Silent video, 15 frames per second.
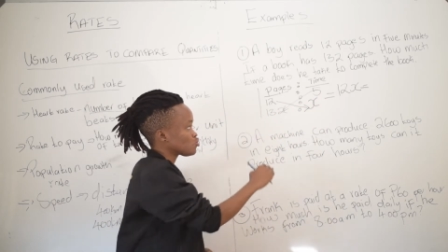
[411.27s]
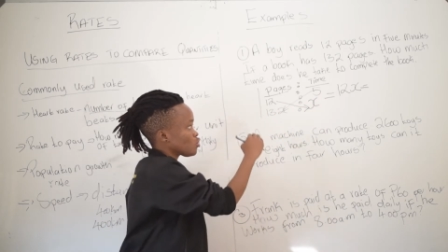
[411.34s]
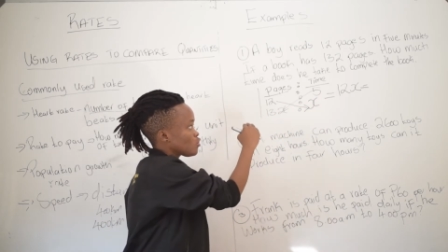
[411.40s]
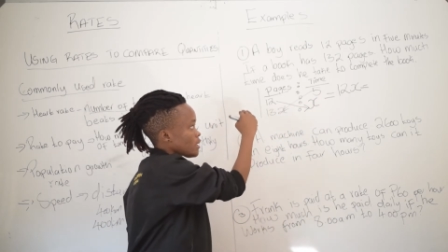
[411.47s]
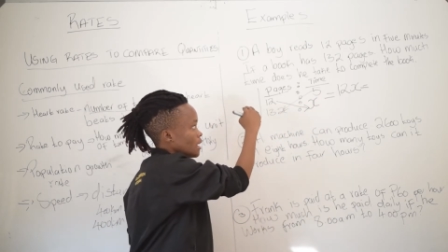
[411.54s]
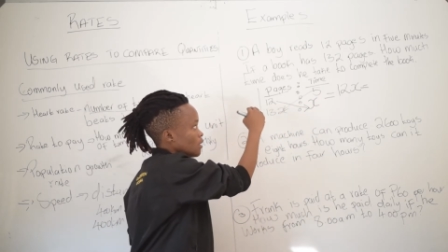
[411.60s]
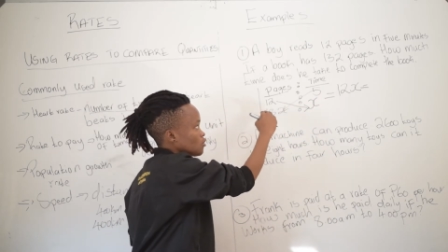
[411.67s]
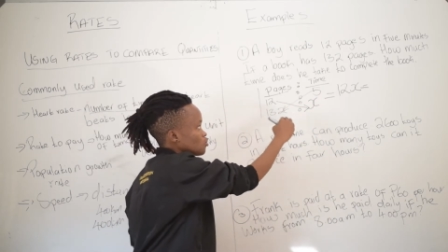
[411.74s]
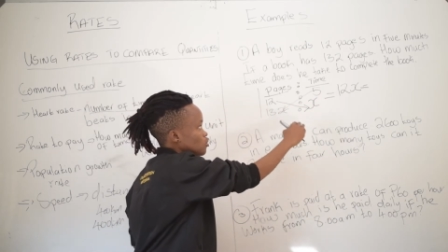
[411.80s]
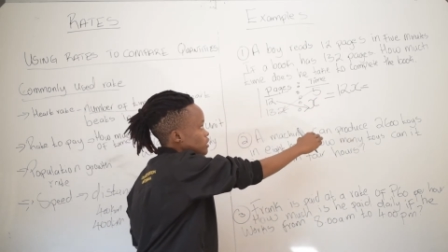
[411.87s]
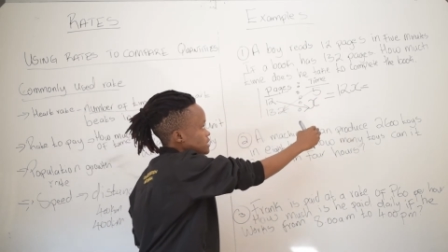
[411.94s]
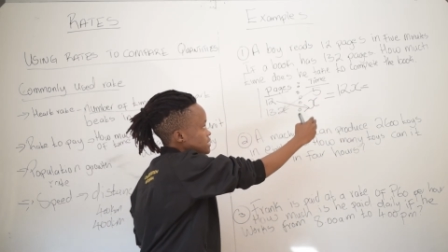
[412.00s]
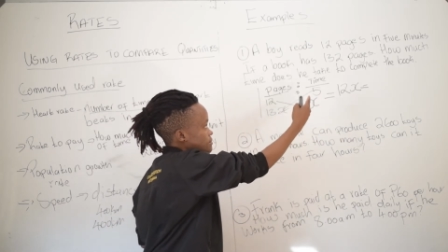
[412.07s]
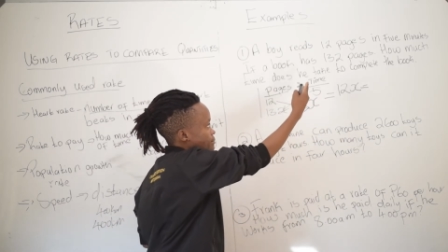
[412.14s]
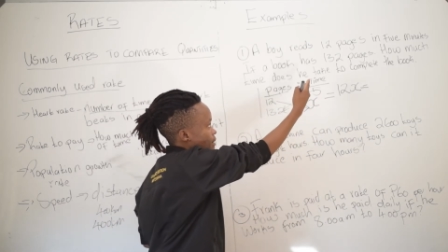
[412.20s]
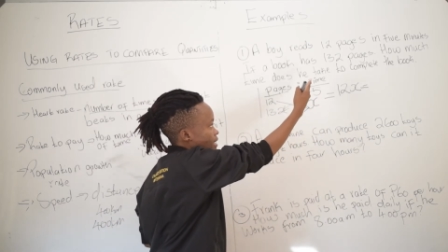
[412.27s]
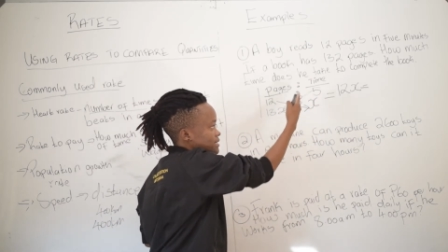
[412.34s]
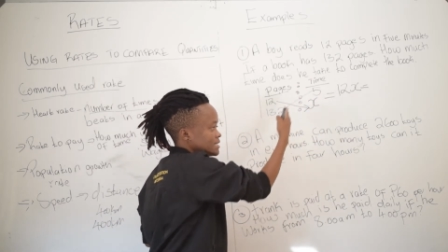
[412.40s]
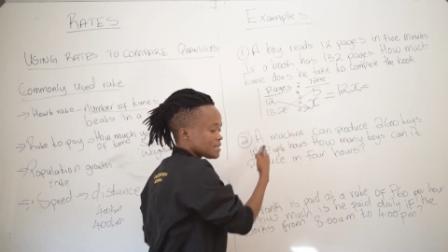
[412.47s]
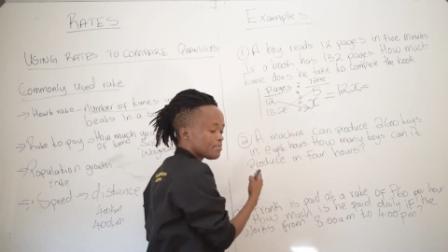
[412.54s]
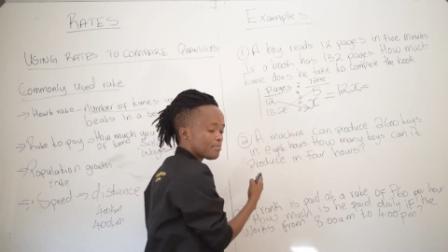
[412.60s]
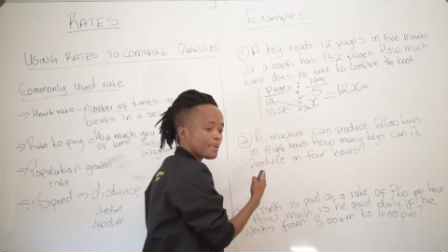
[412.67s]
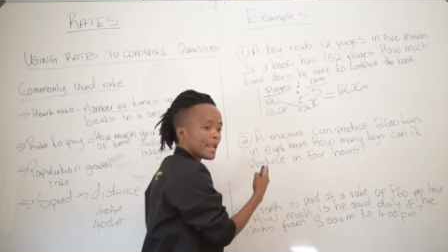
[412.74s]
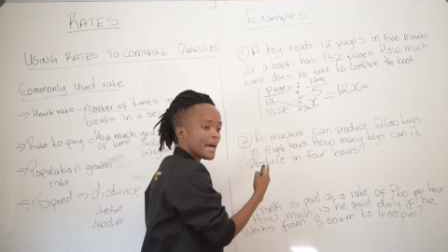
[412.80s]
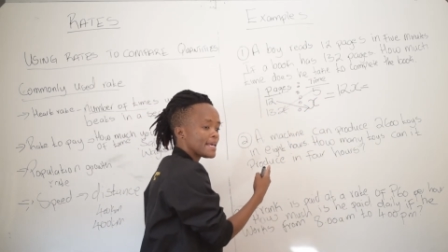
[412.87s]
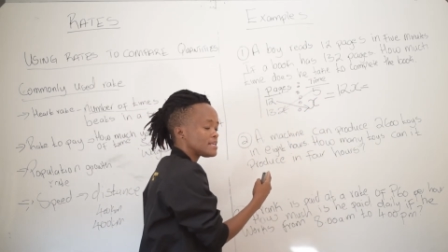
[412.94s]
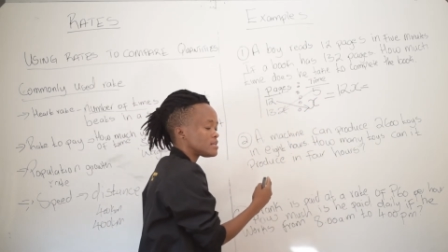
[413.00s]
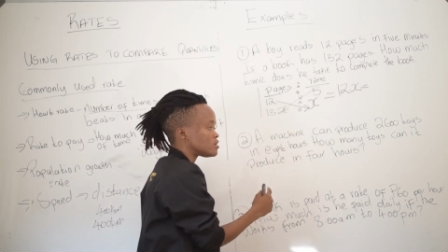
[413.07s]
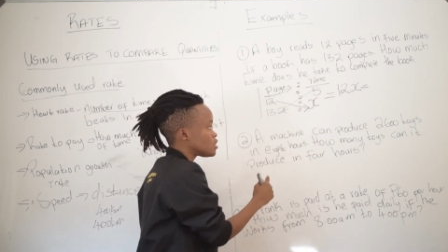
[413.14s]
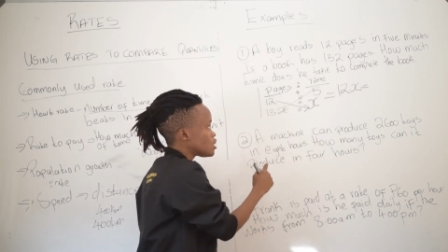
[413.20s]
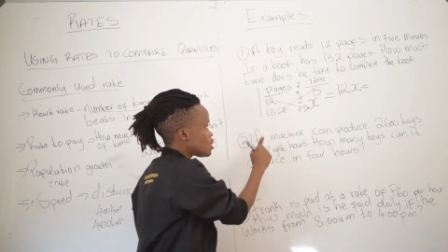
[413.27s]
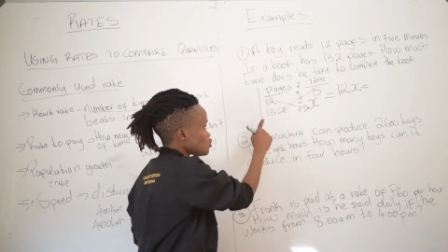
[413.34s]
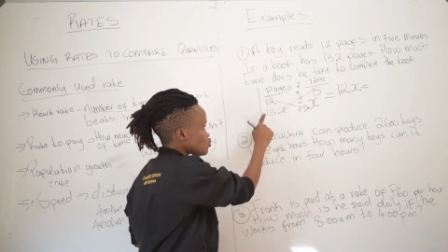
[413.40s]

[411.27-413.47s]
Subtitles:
So you are cross multiplying.